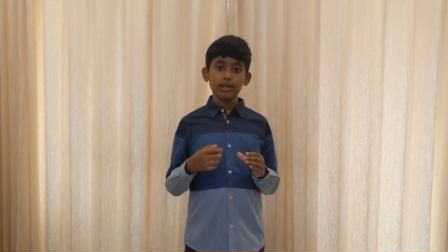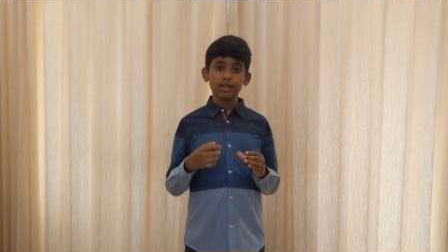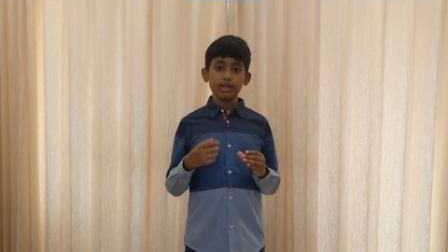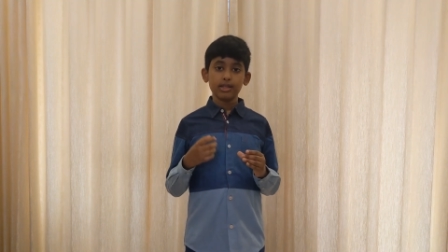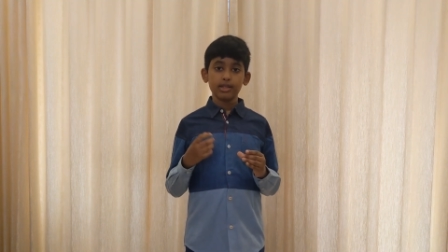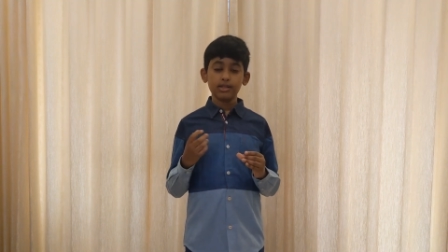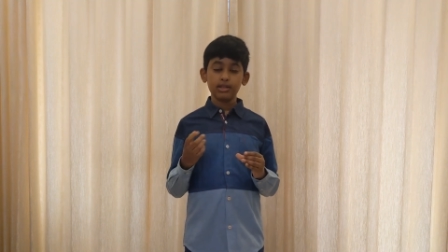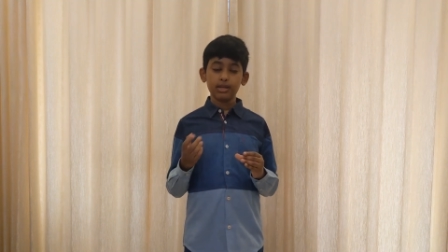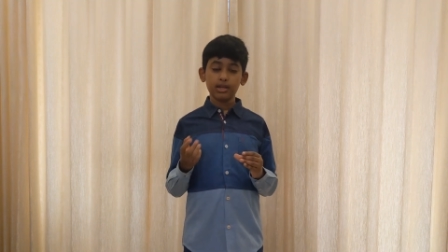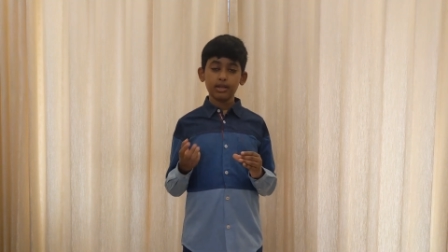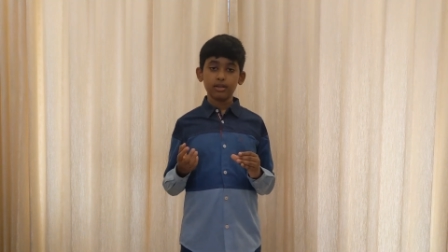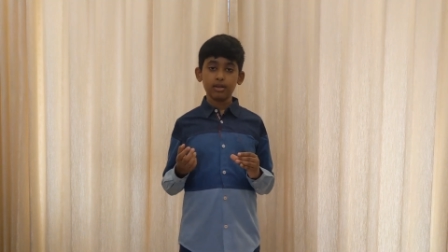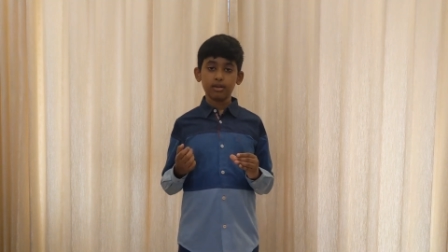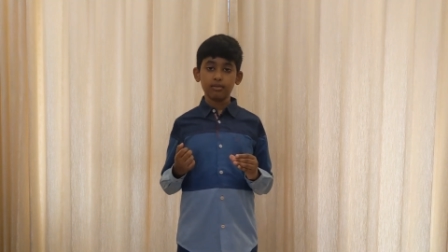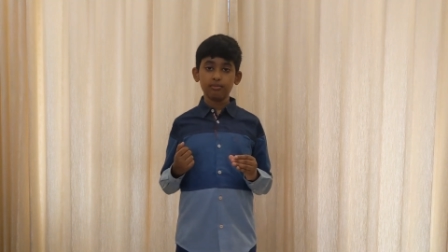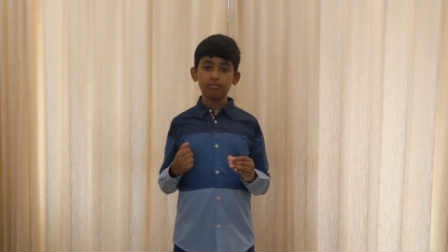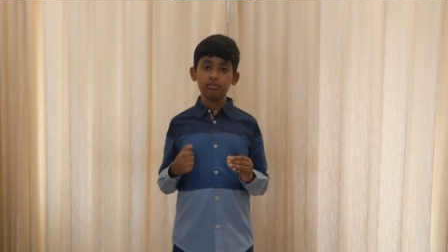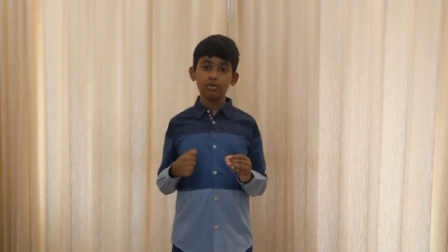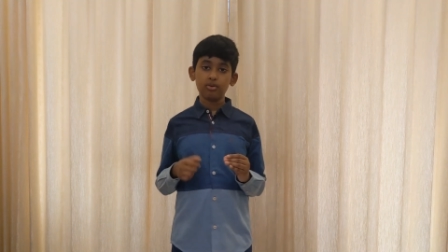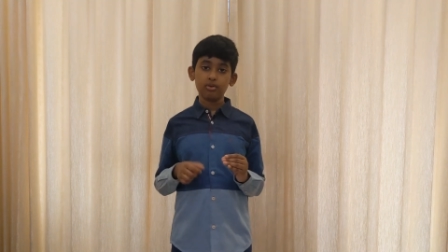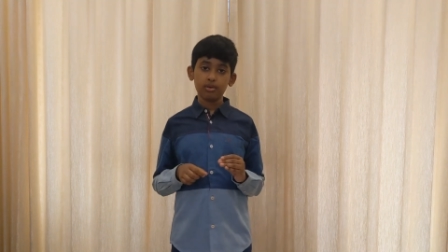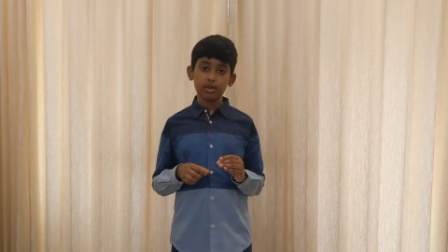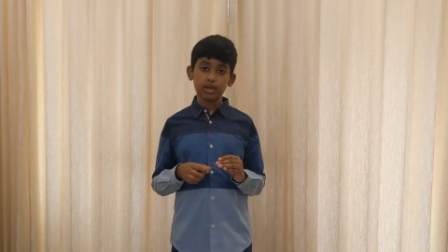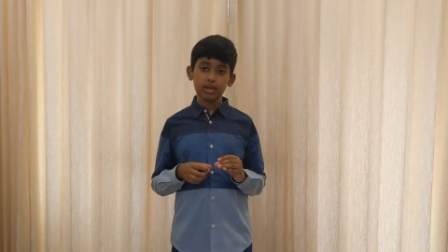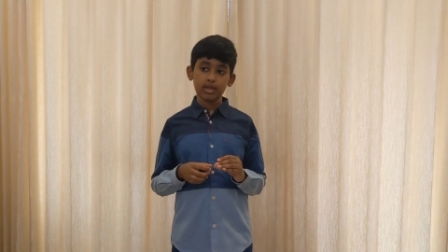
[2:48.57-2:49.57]
to learn it
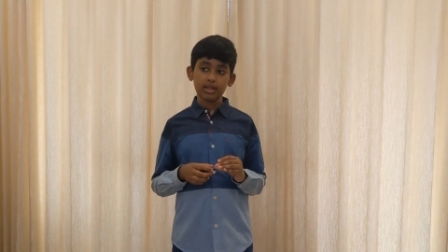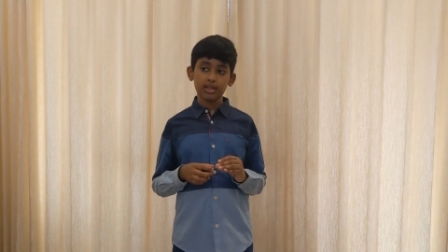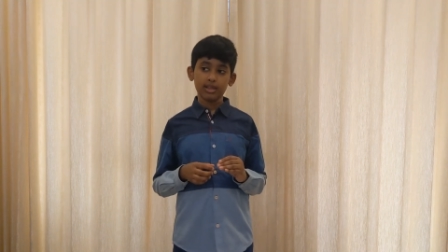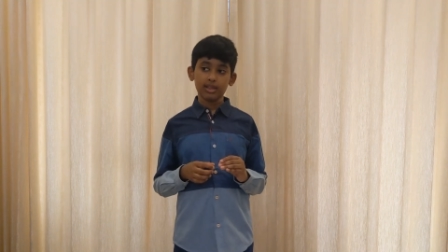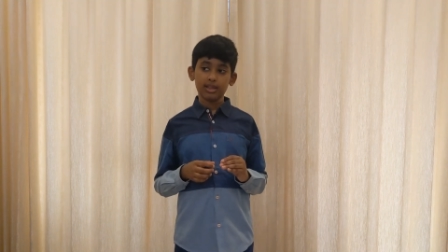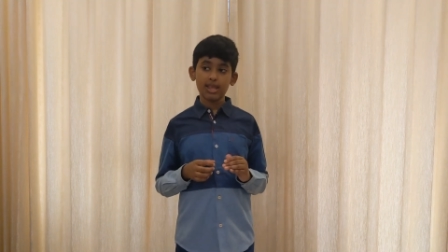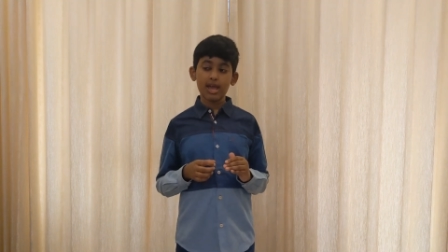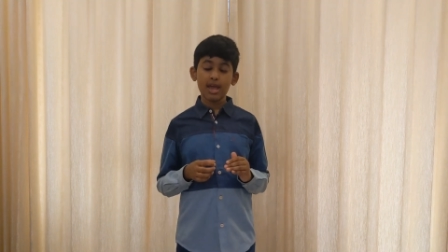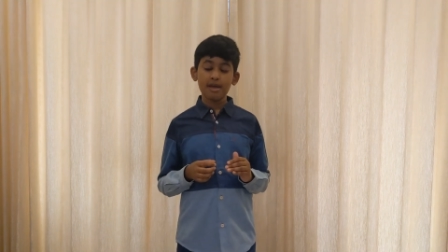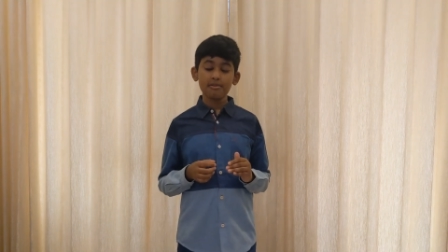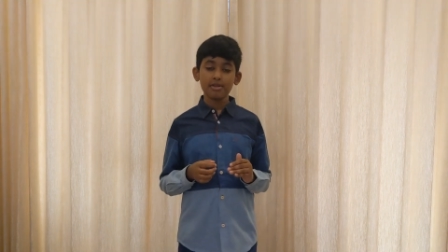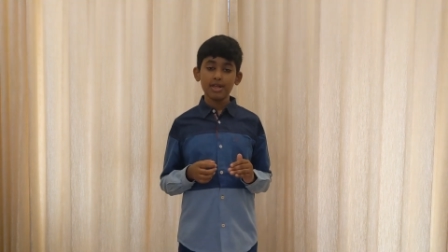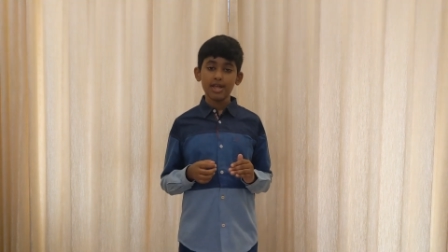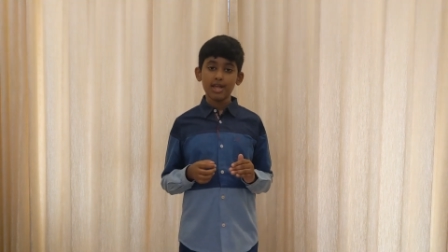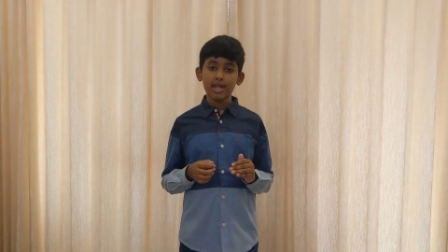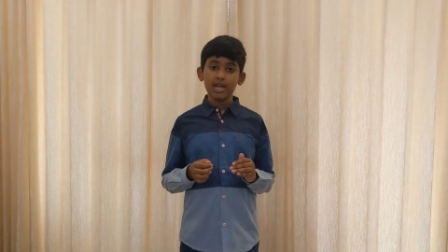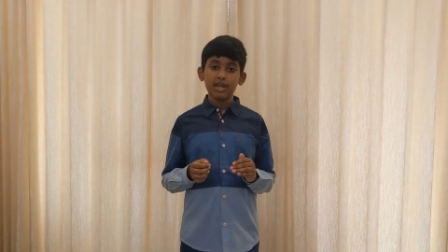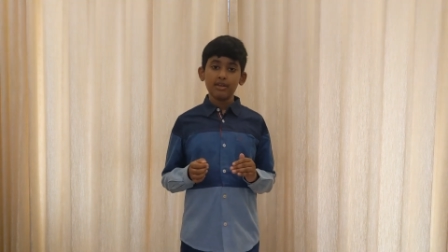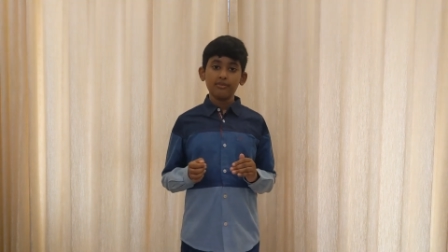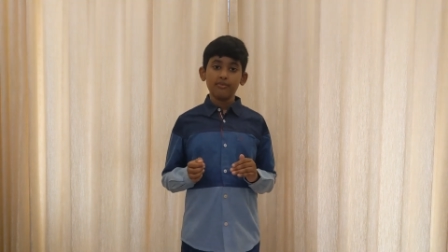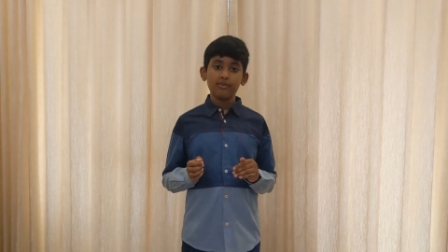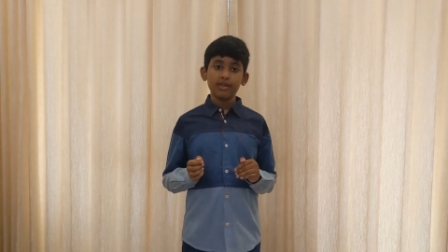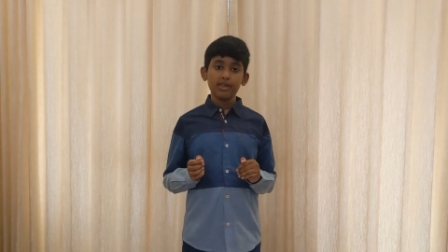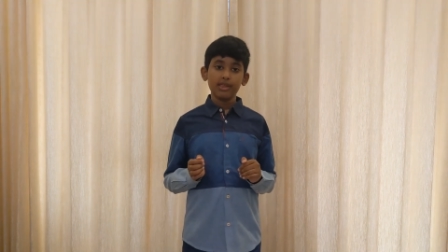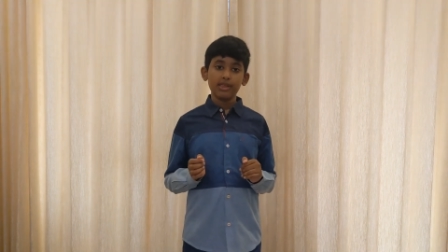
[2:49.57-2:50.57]
more in depth,
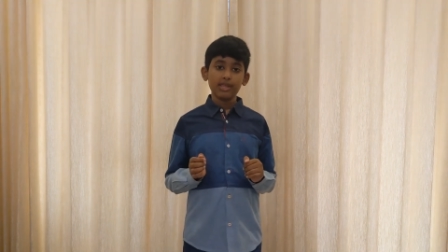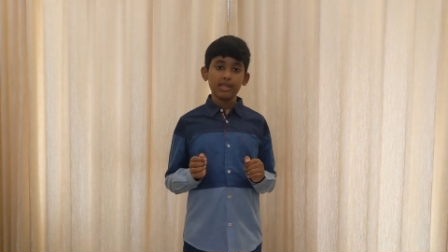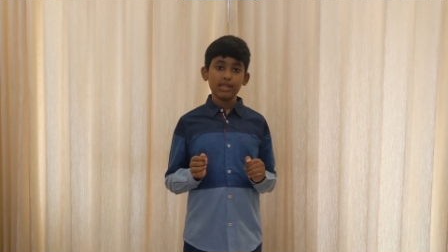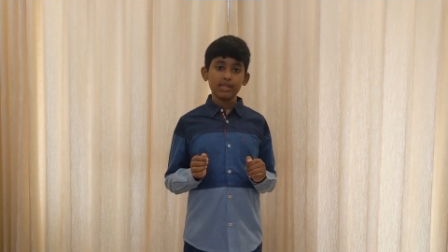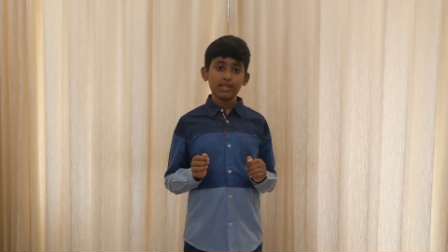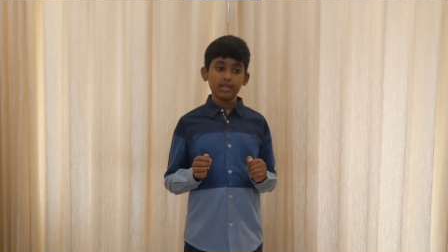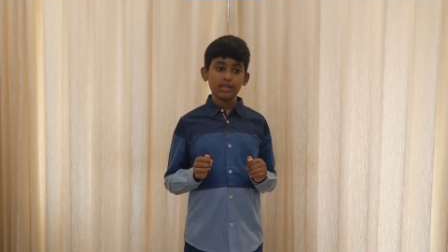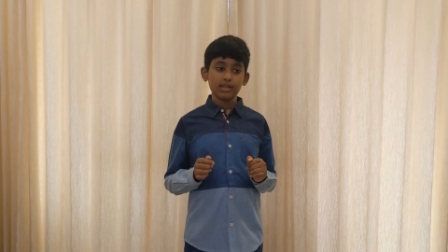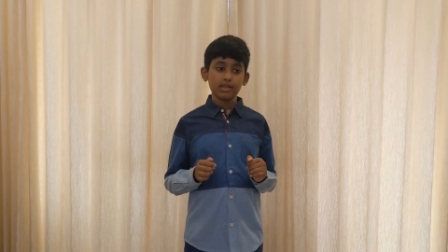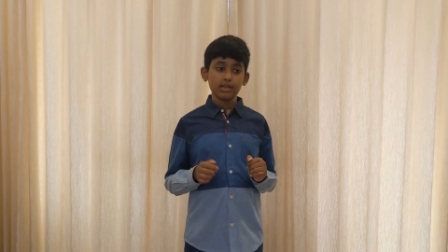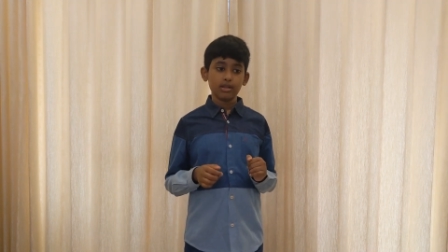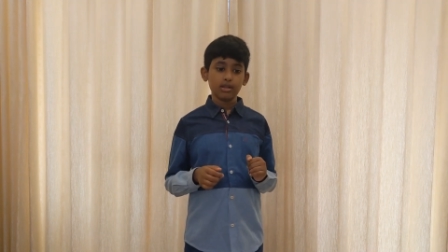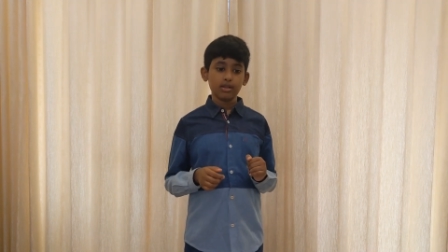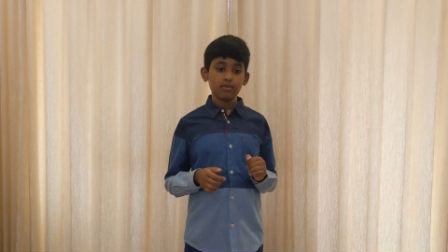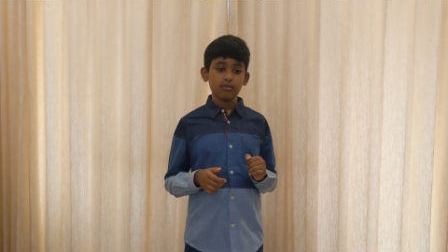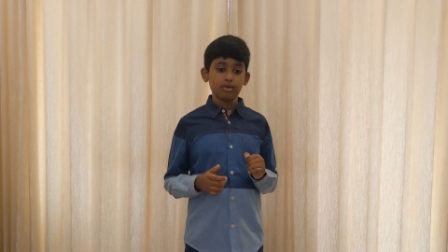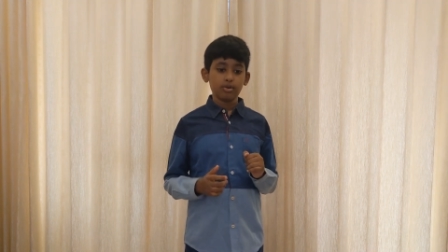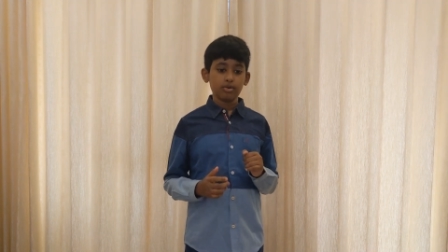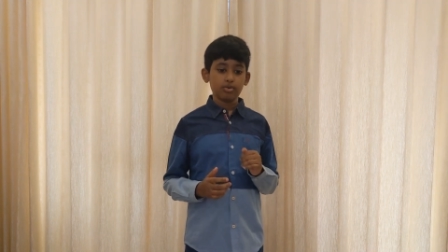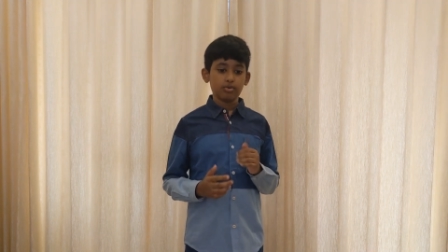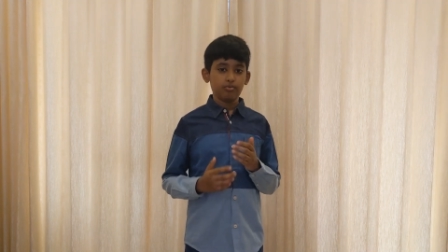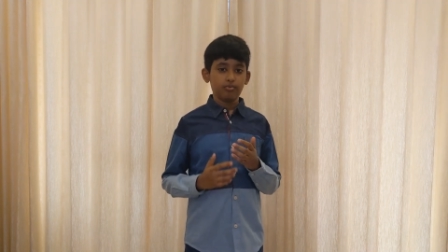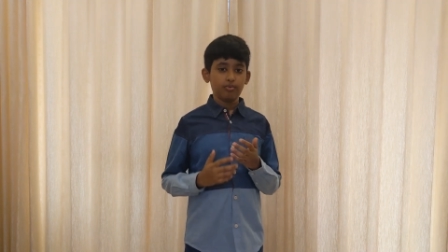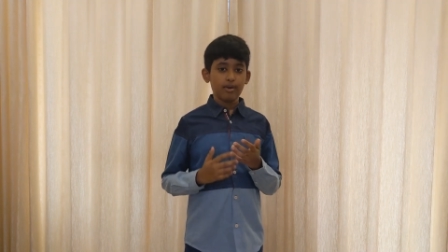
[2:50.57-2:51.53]
we'll need to learn about